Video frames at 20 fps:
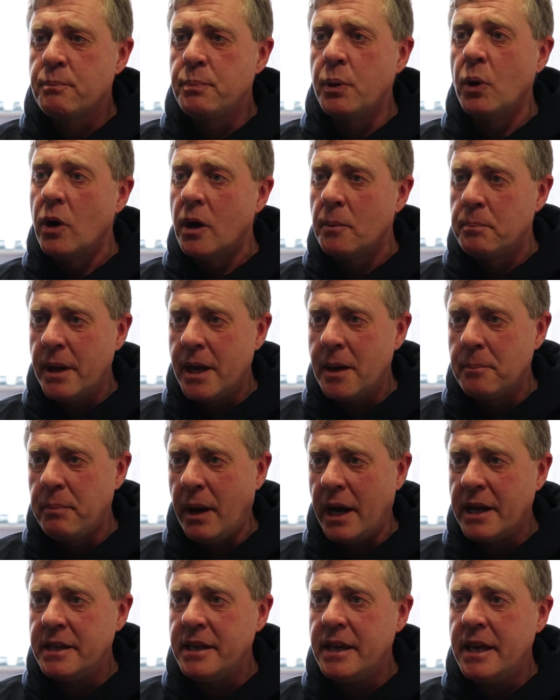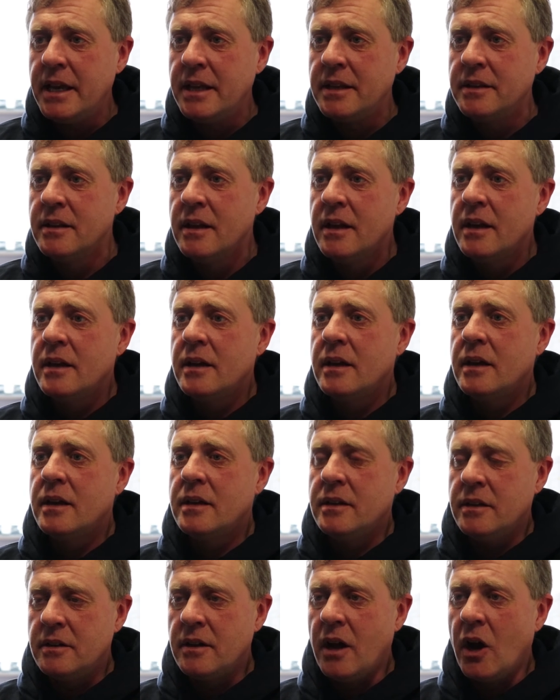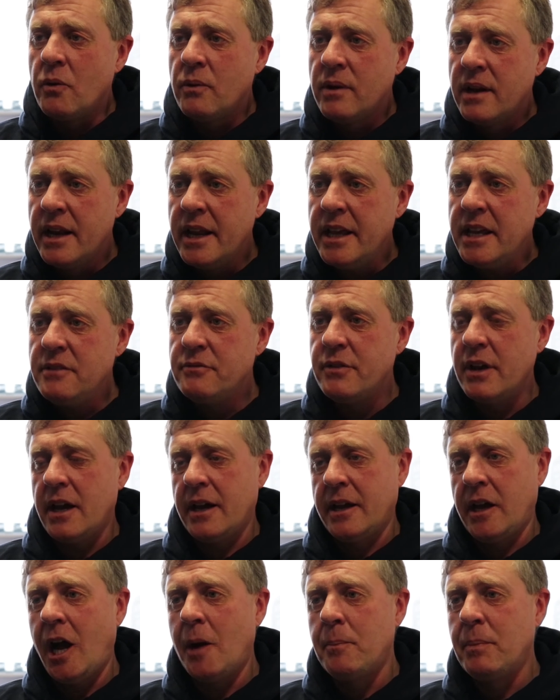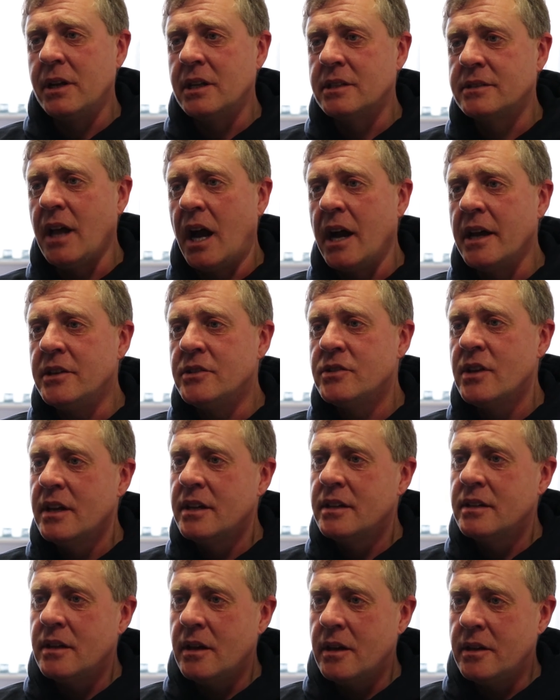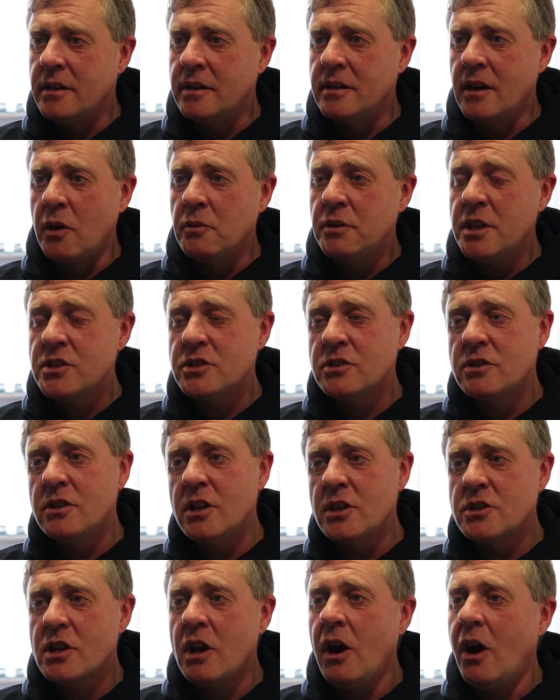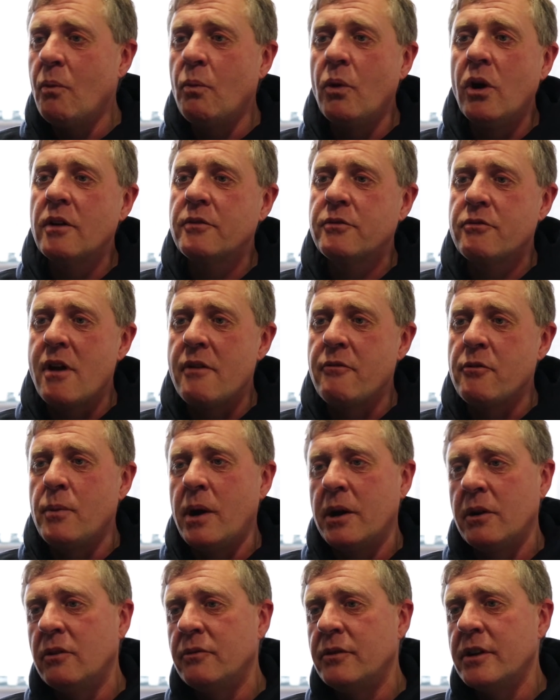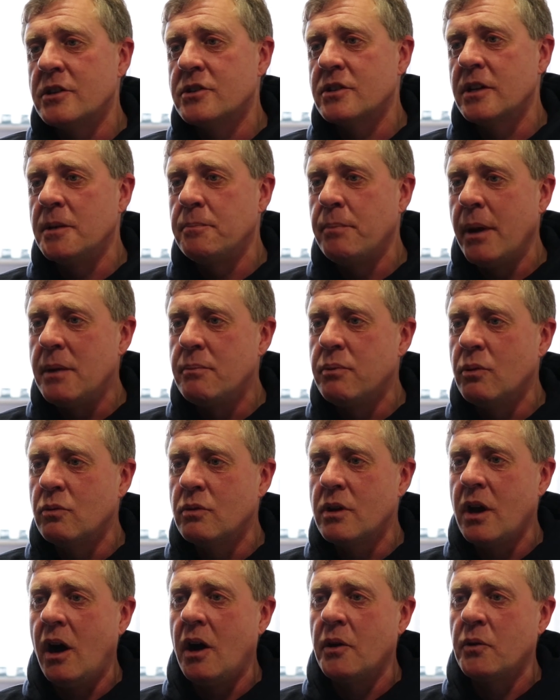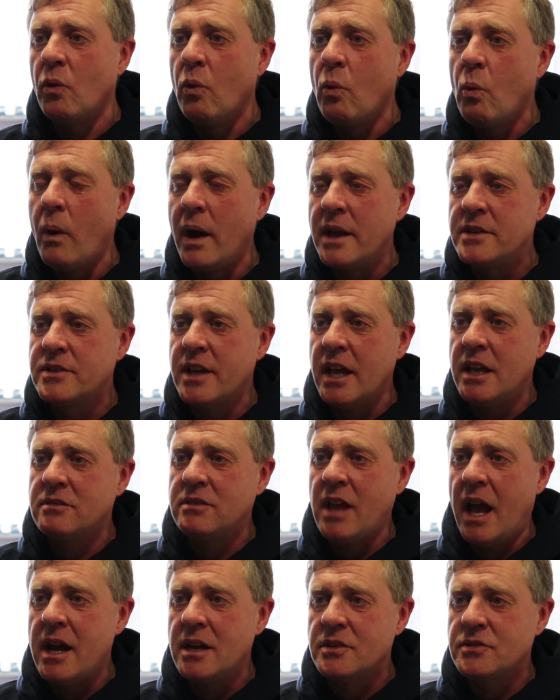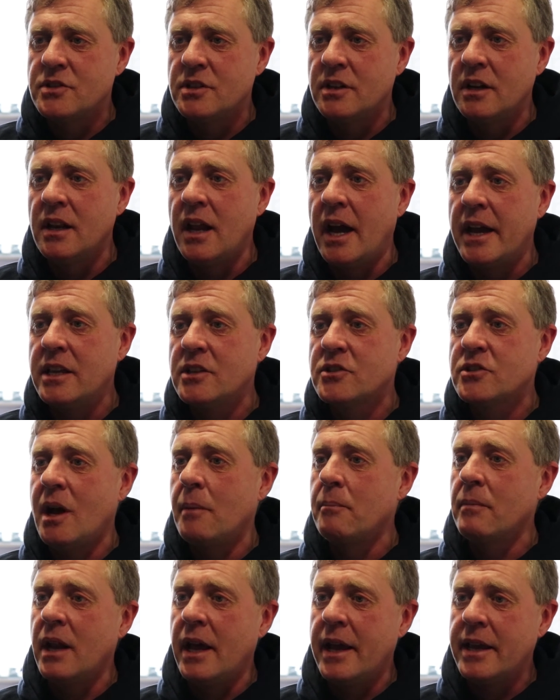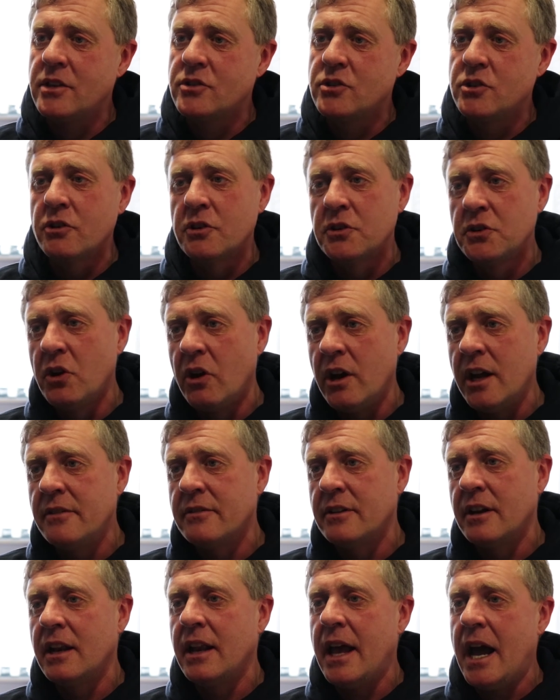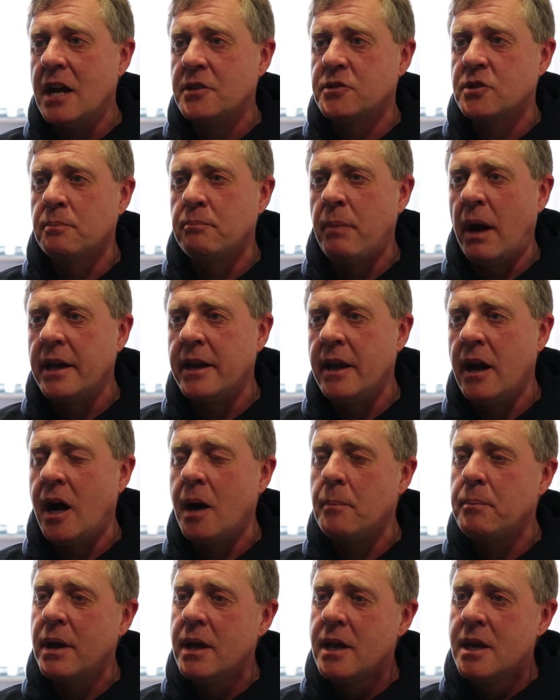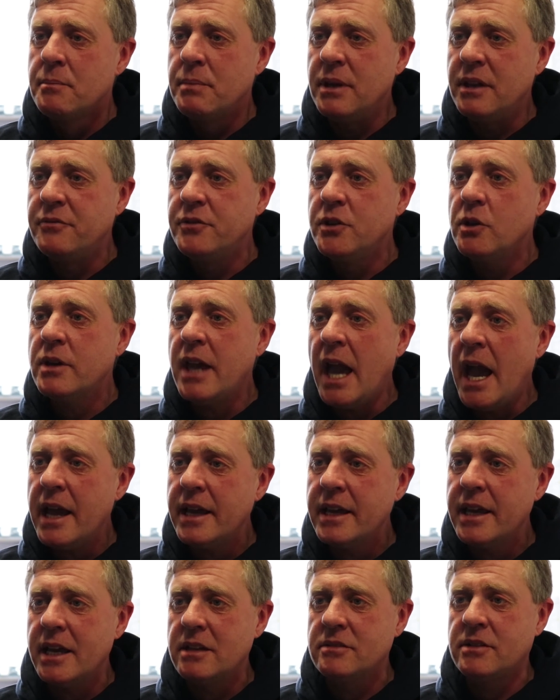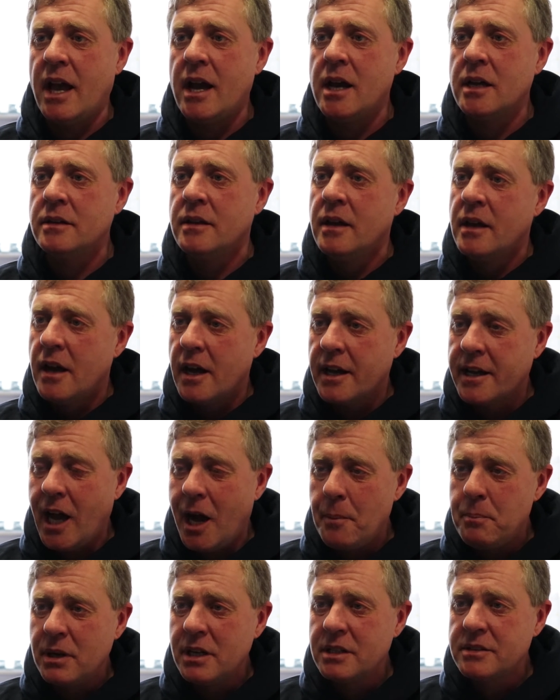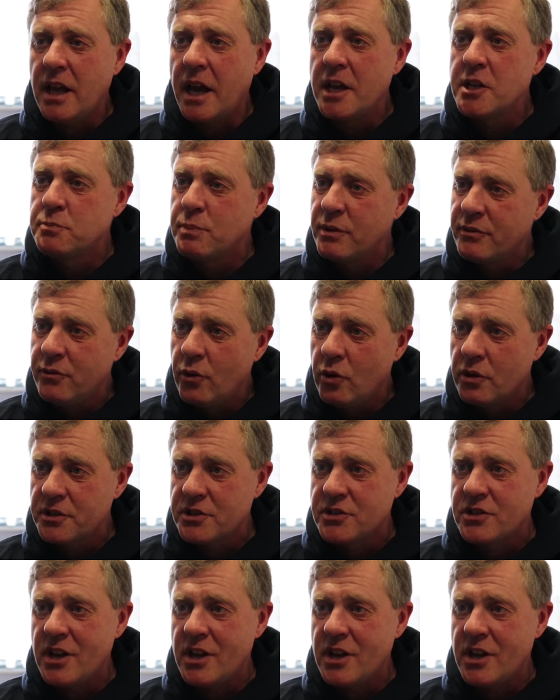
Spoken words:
put a bit of bait in, leave it a couple of days. This can't work for everyone. Obviously, people can't always get down to the lake. Some lakes you're not even allowed to bait up. But if you can get down a couple of days before the